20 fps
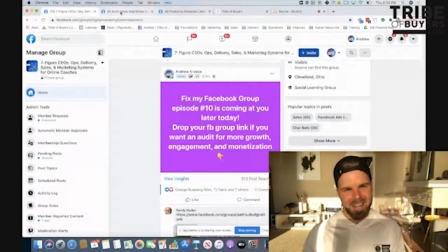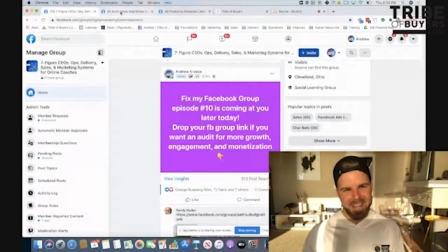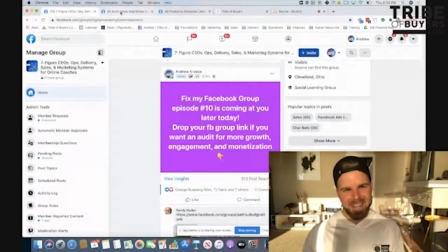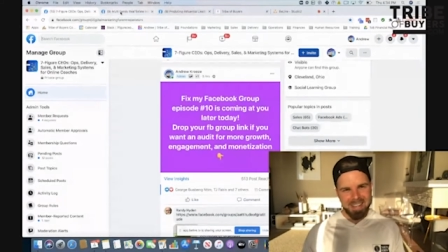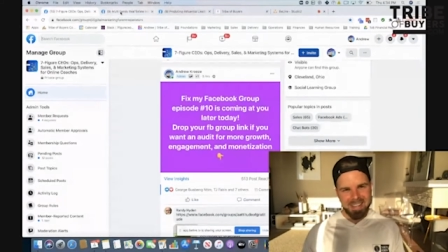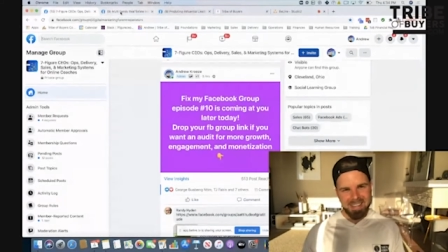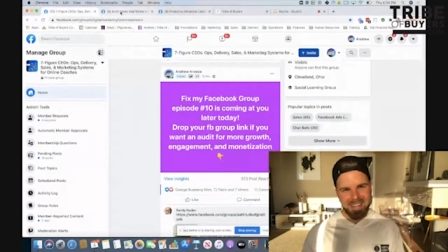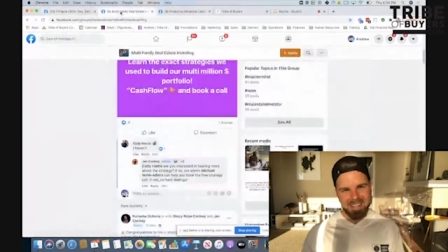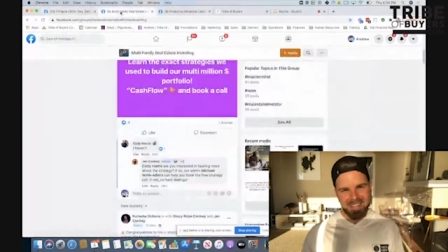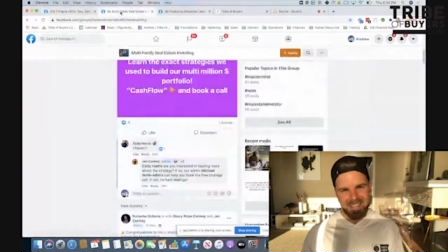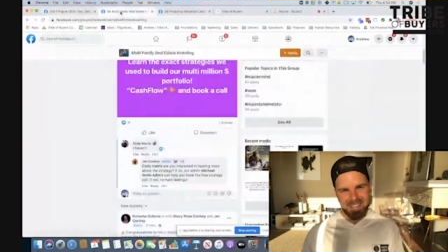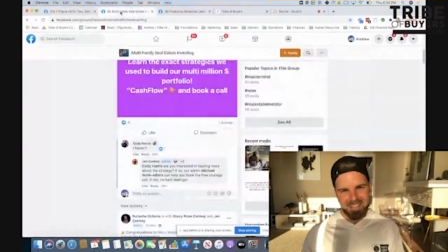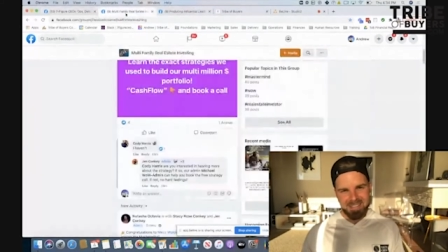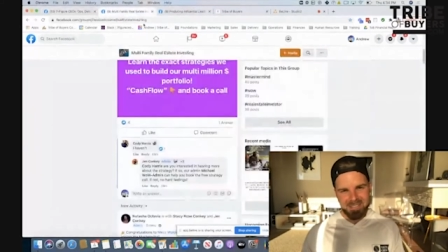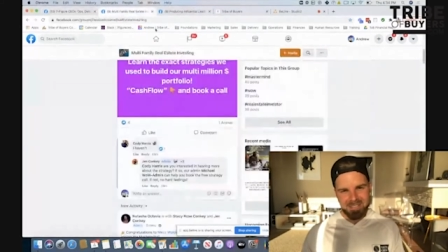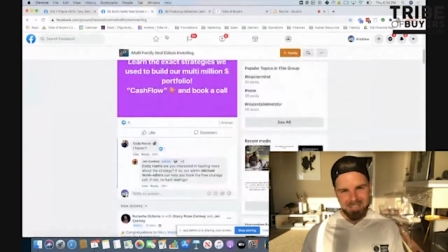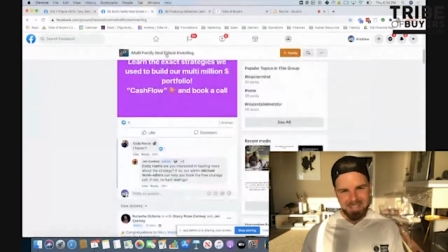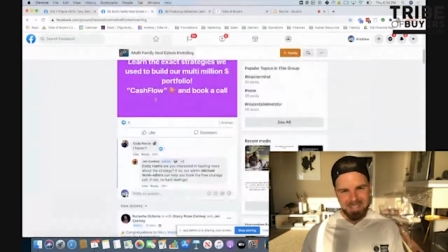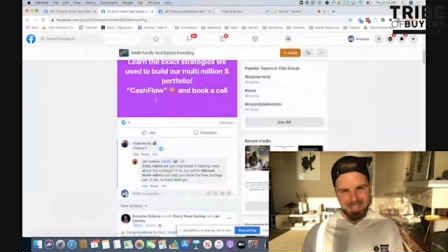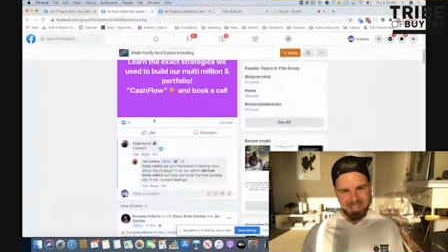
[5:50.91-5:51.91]
and you
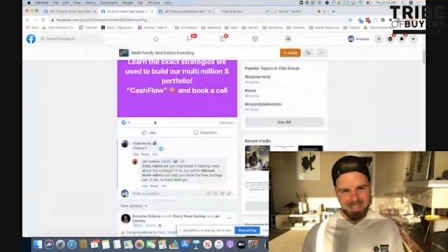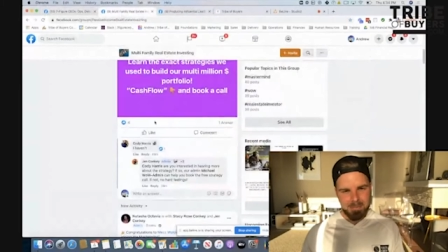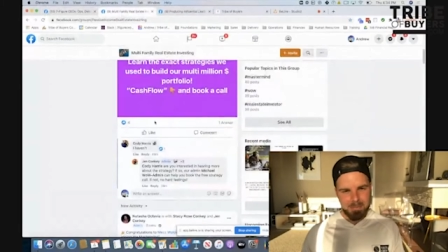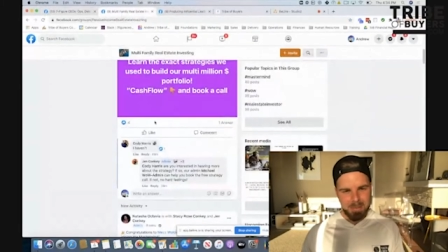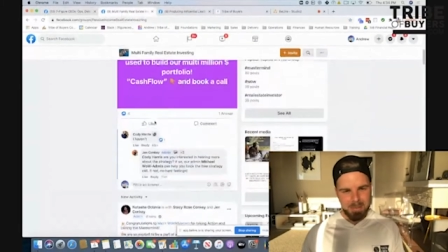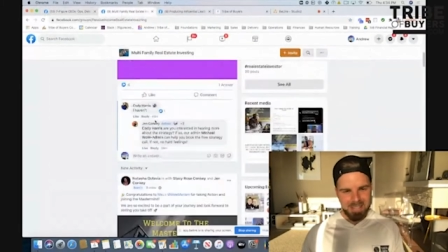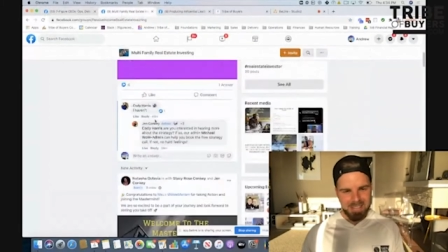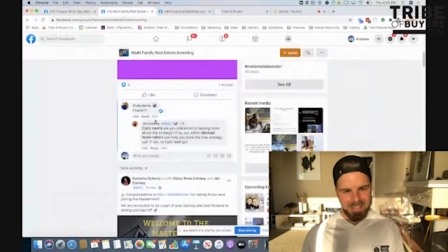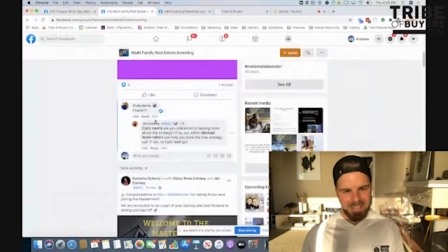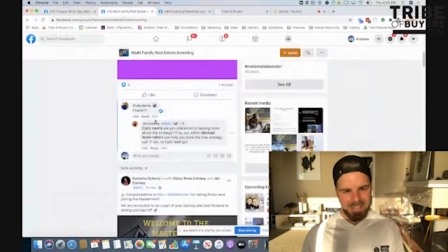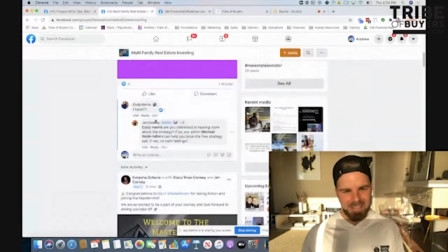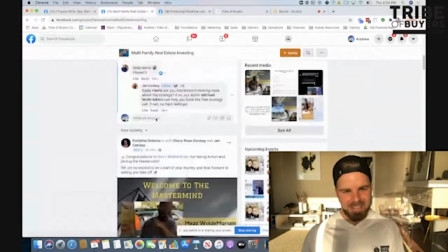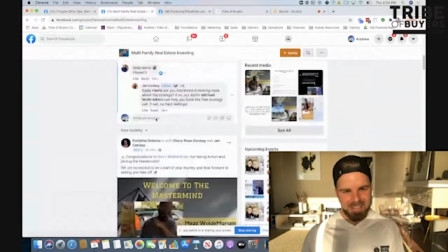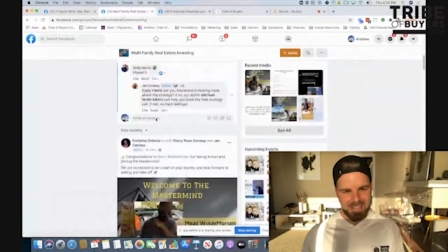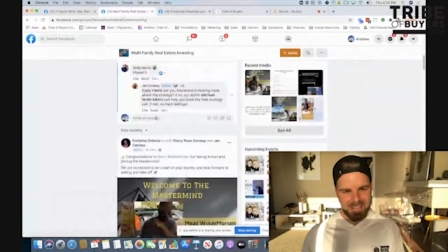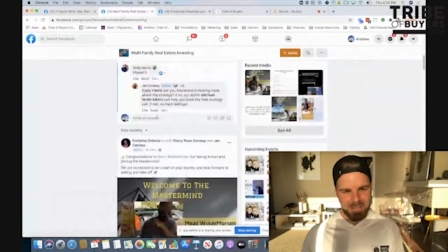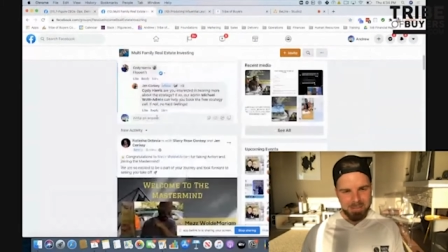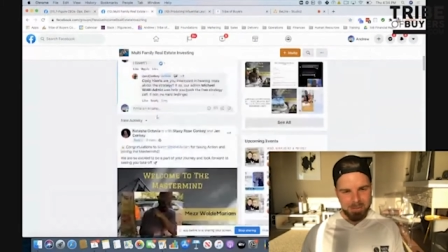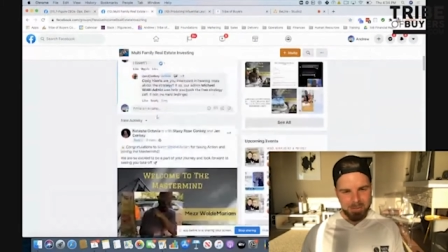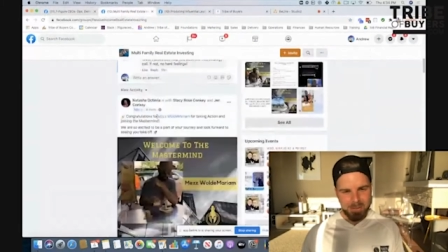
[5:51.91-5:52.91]
need to be
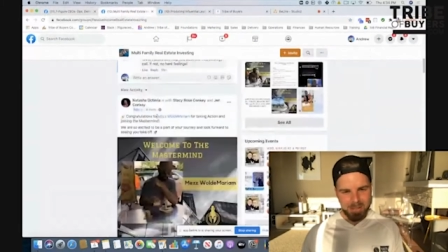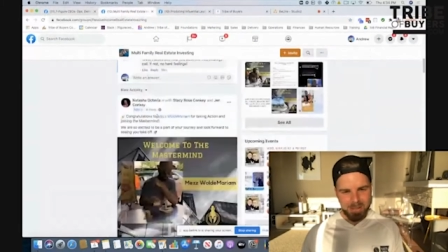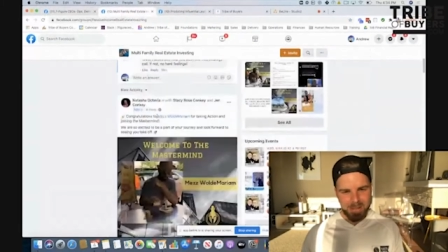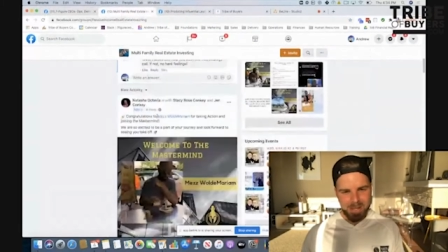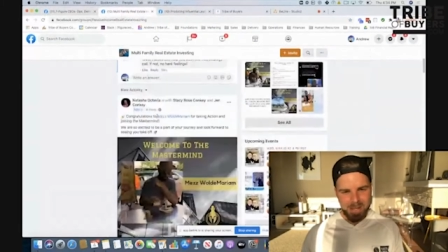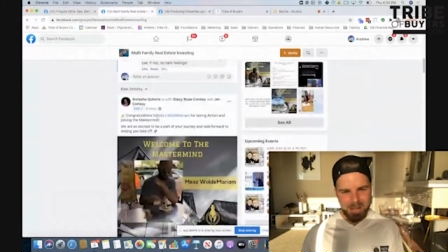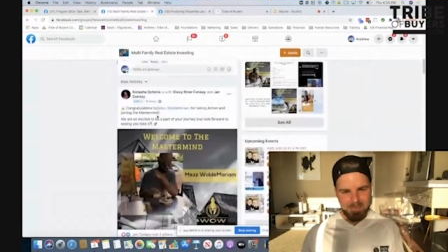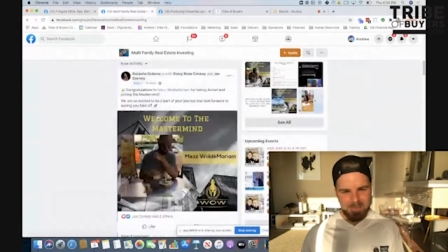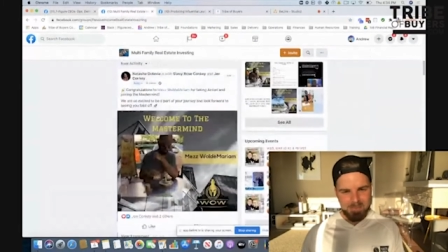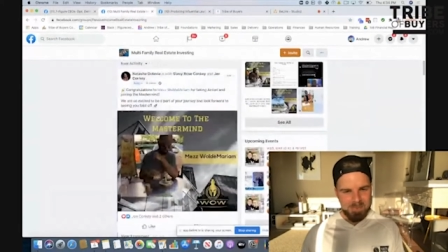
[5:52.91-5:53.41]
doing them